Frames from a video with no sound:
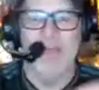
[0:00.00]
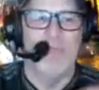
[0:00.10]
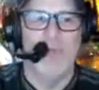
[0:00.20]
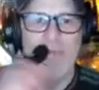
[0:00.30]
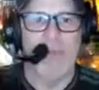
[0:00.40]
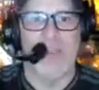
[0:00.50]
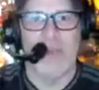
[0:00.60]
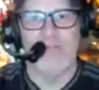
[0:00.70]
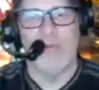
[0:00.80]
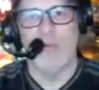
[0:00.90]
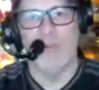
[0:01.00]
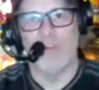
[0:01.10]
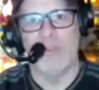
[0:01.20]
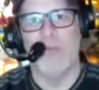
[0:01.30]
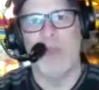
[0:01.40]
moving uh, forward
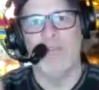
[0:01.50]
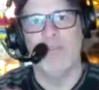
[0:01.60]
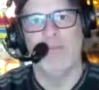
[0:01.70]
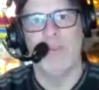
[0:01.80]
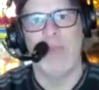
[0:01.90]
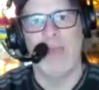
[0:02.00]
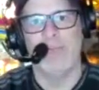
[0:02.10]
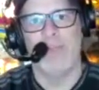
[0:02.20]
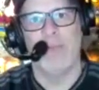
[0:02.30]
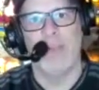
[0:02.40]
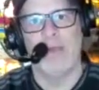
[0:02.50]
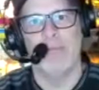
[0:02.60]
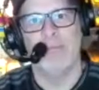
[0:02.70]
stream wise? What do you have coming up?